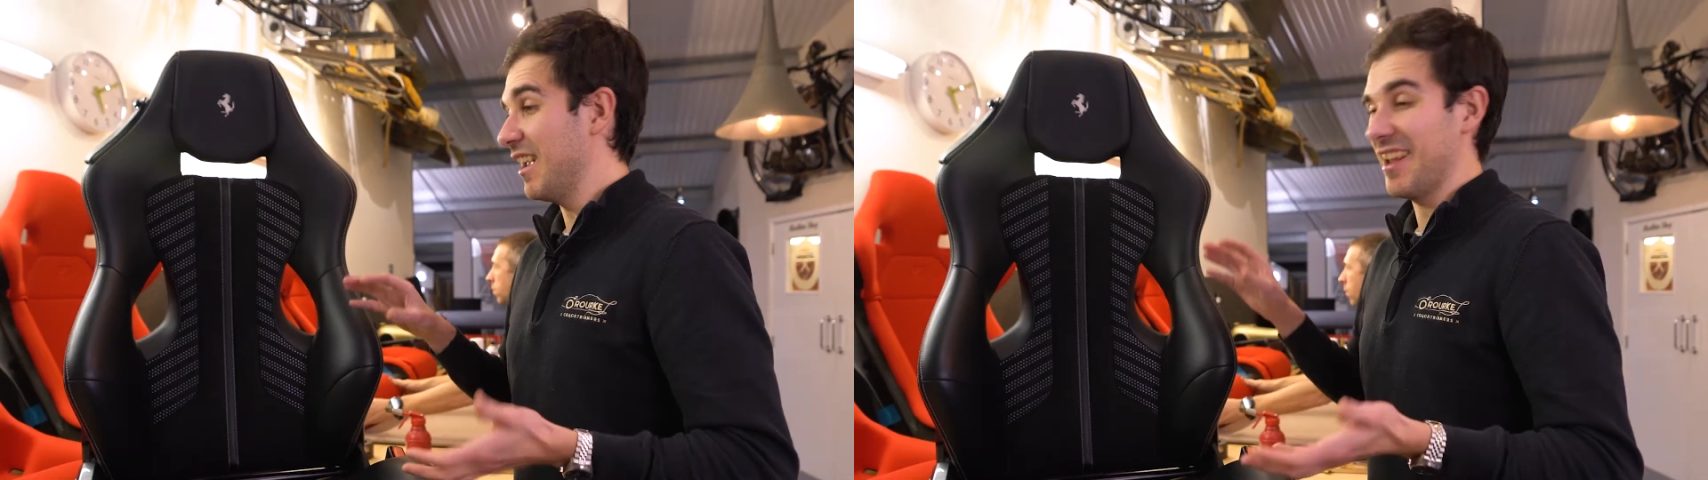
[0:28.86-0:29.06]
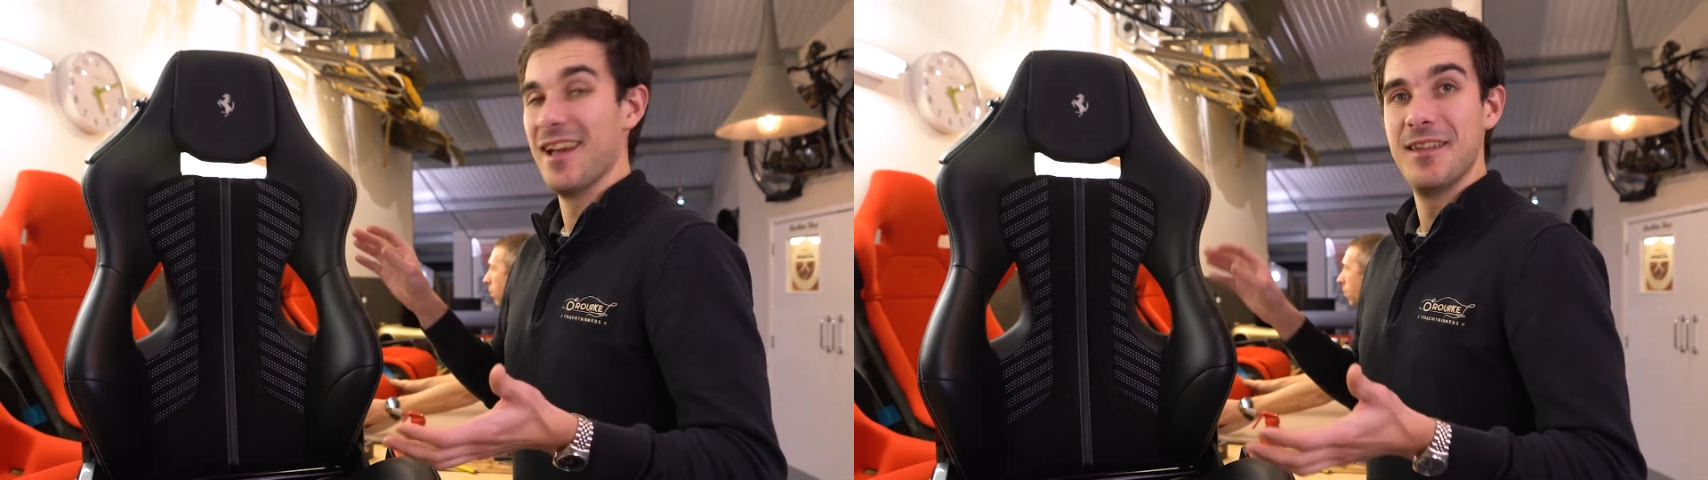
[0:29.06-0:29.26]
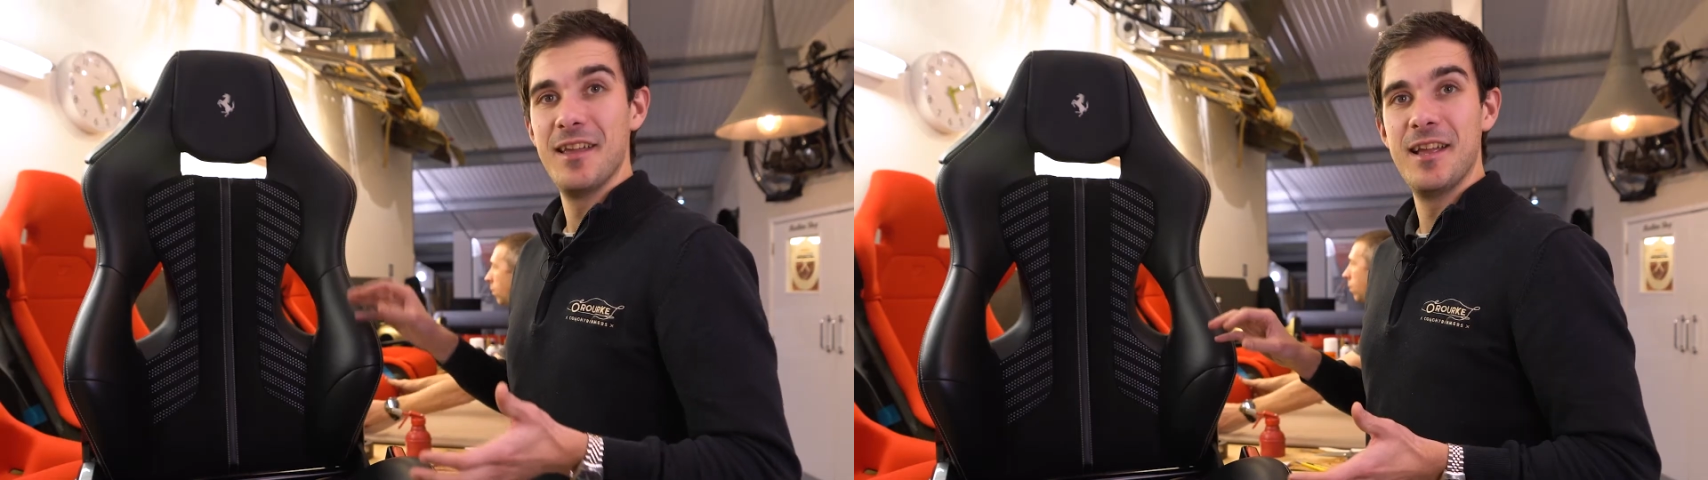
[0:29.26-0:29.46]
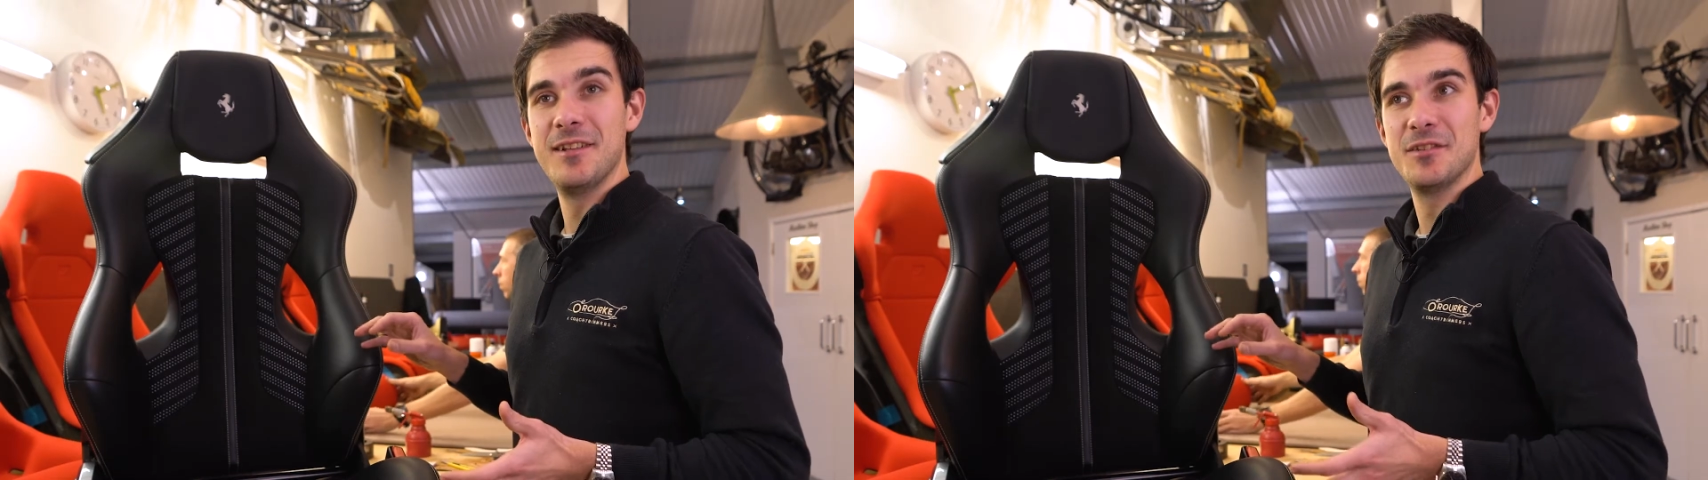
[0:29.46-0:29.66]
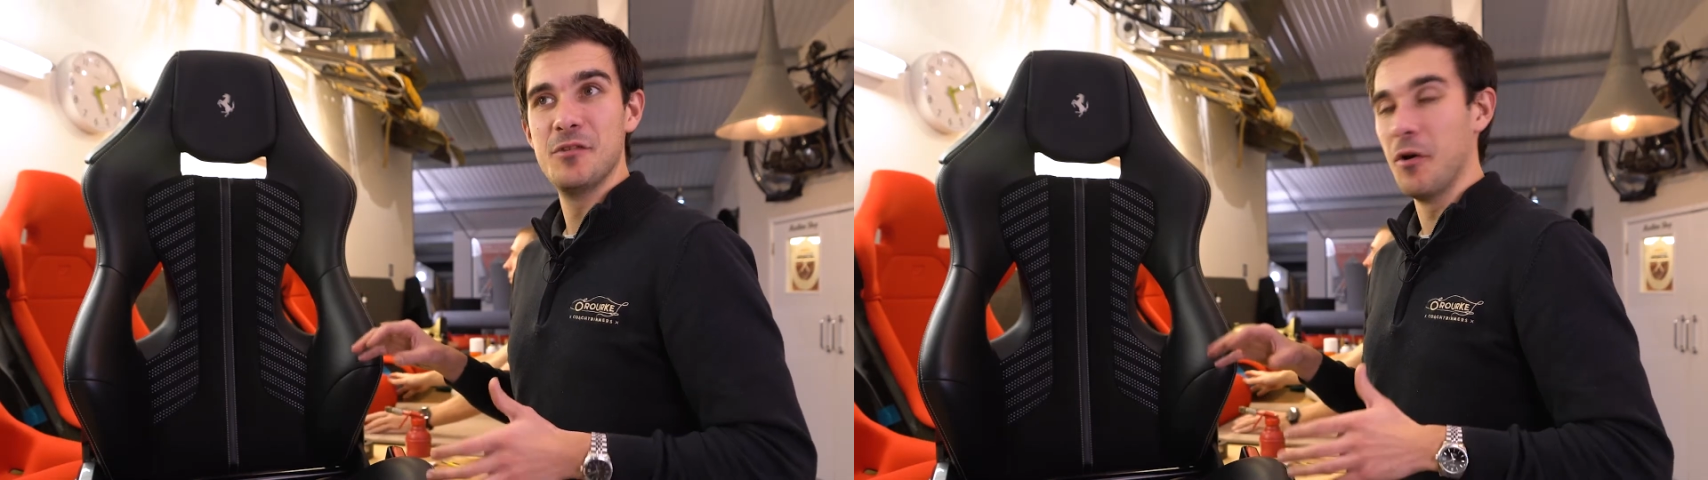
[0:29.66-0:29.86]
Again,
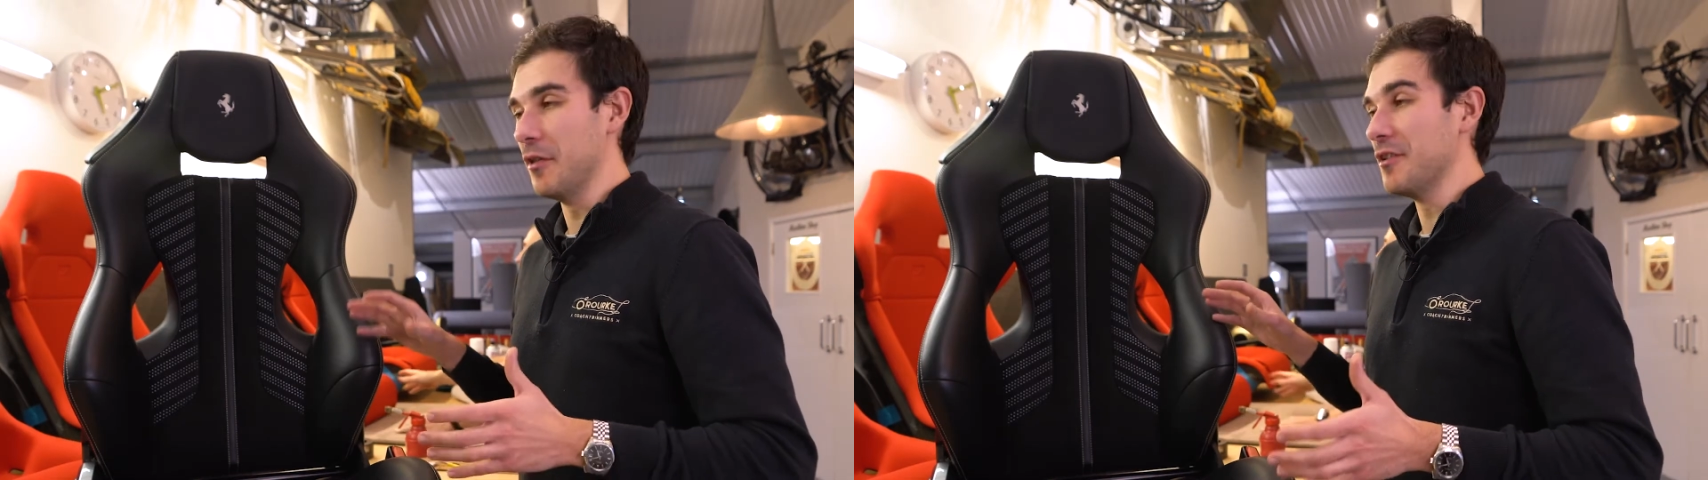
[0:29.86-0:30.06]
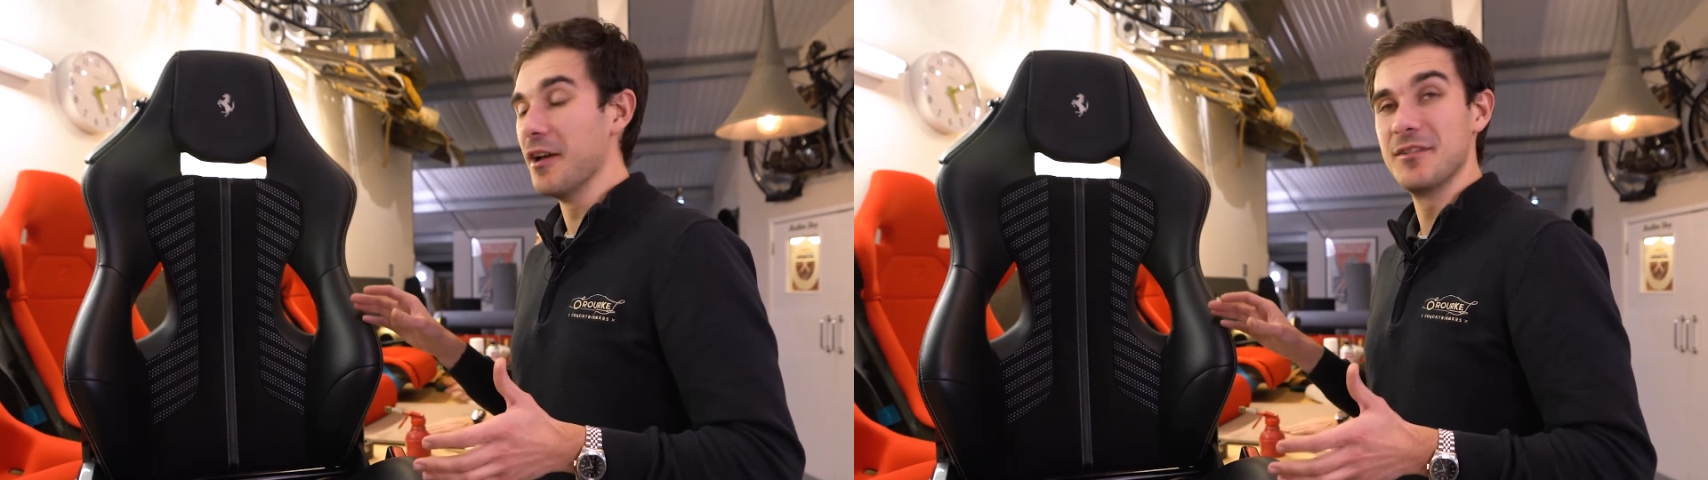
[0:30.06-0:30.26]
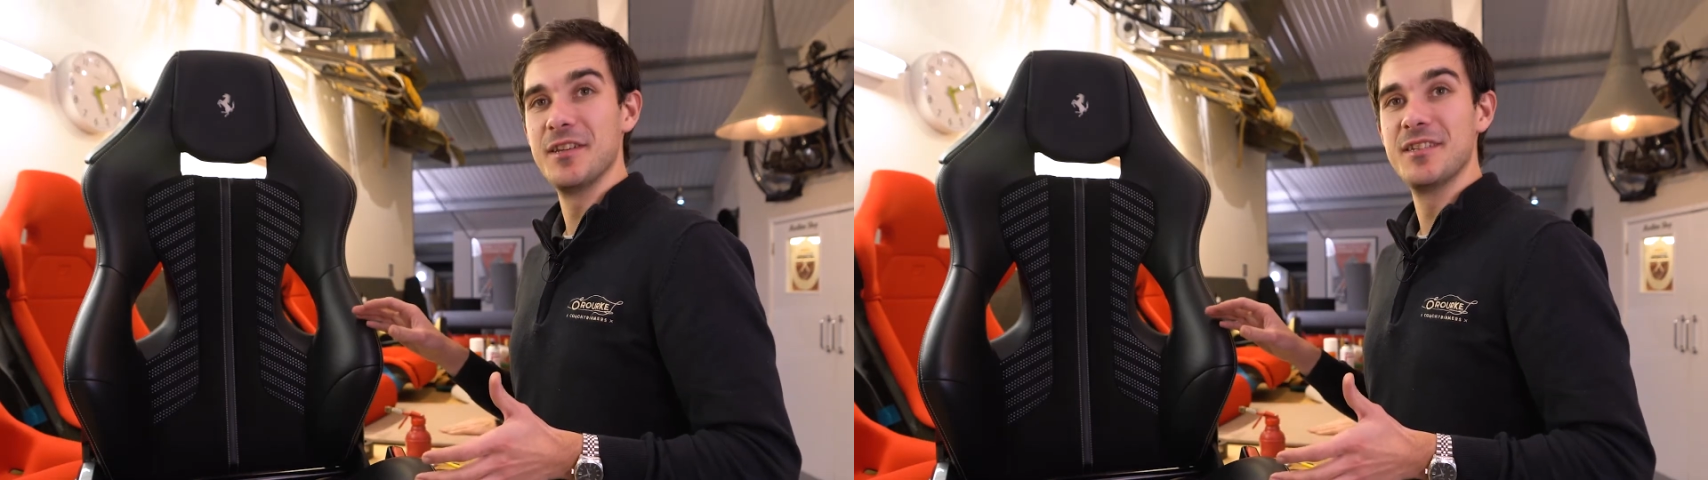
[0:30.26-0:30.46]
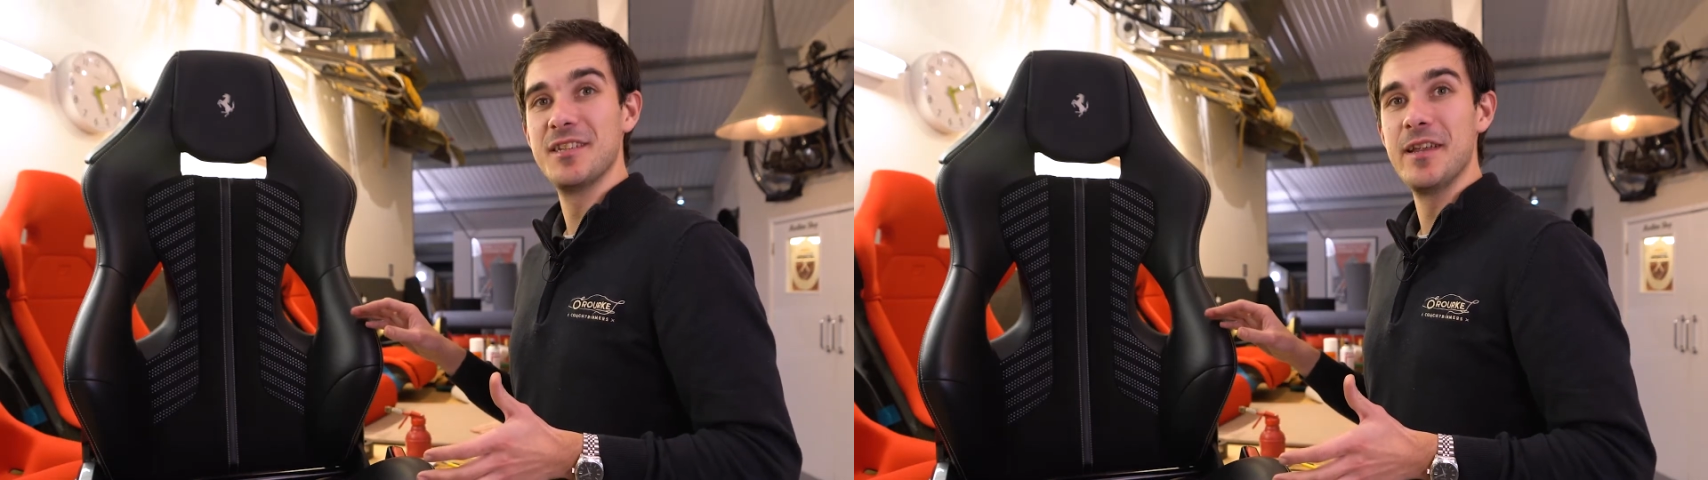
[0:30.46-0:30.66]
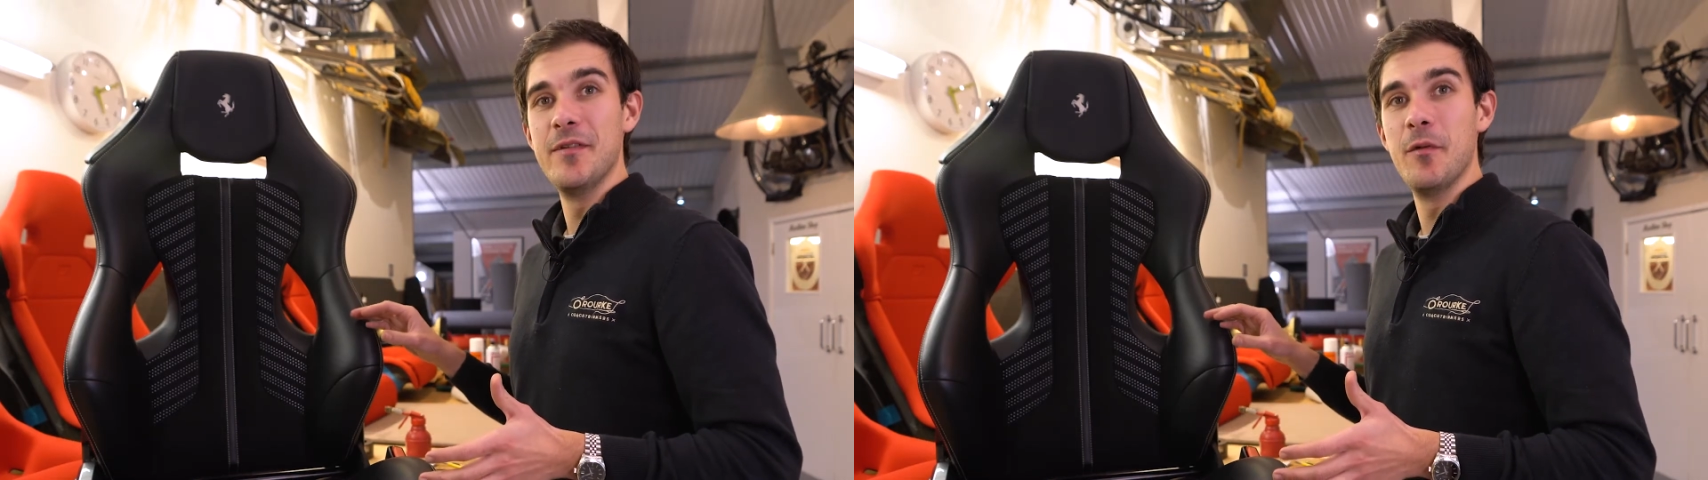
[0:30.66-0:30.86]
it's not the dirtiest
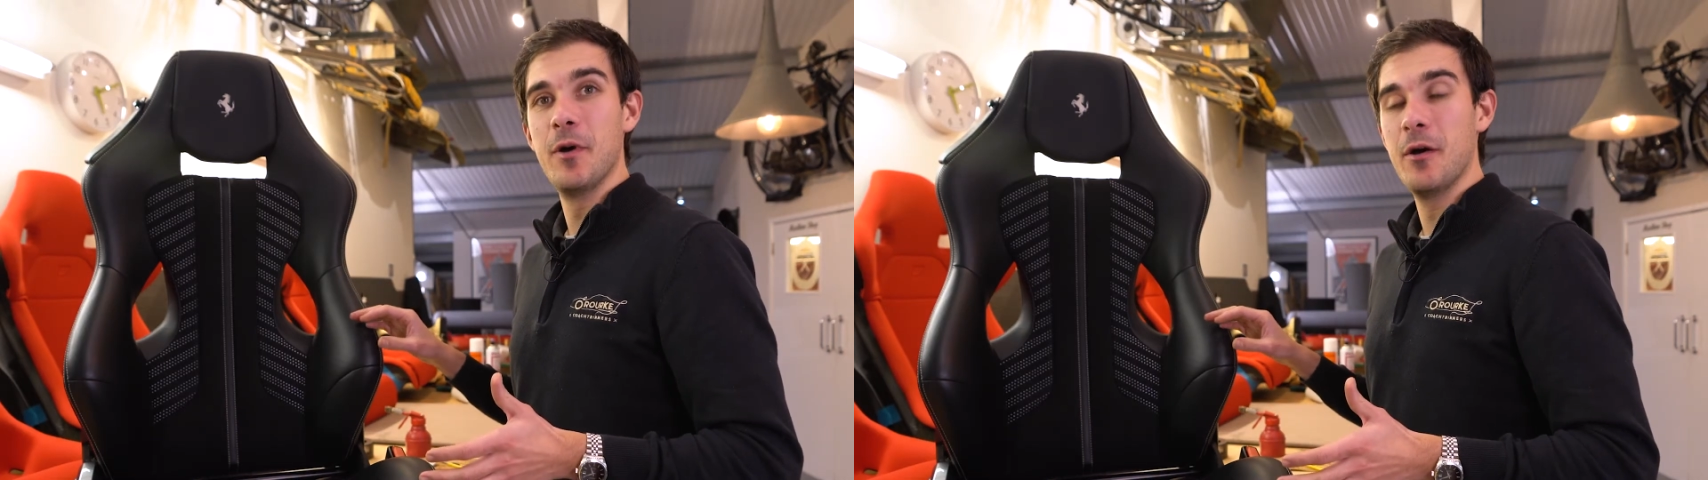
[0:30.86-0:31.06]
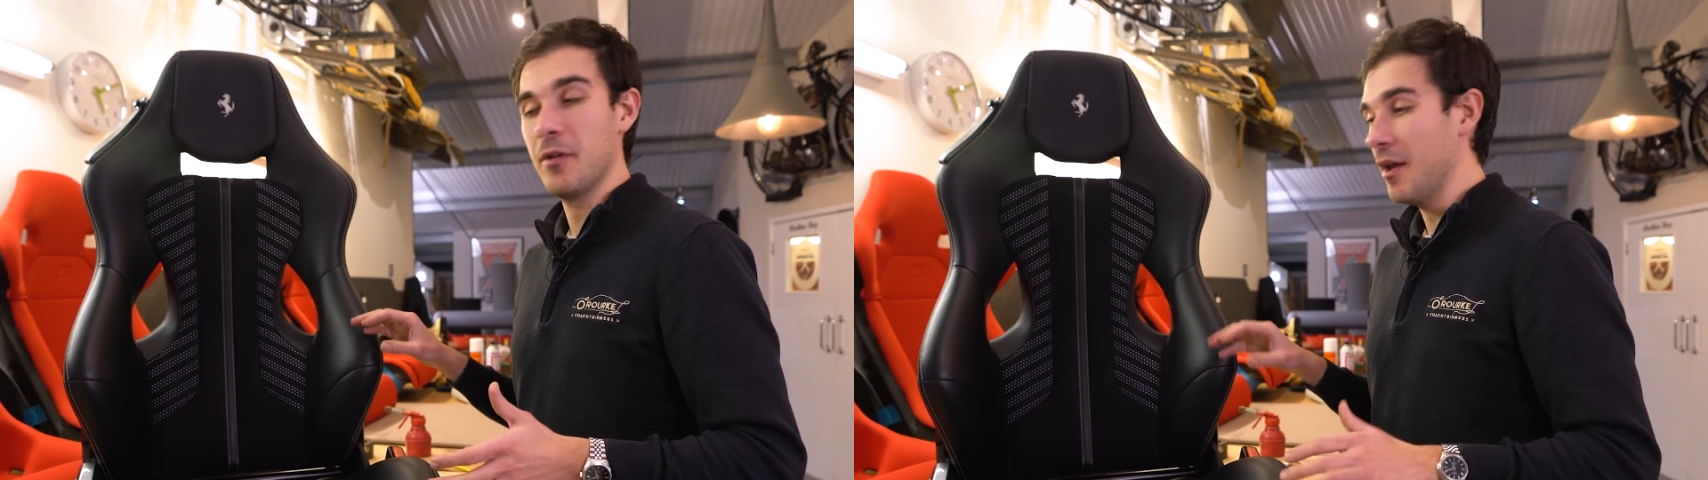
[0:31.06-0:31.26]
seat in the world,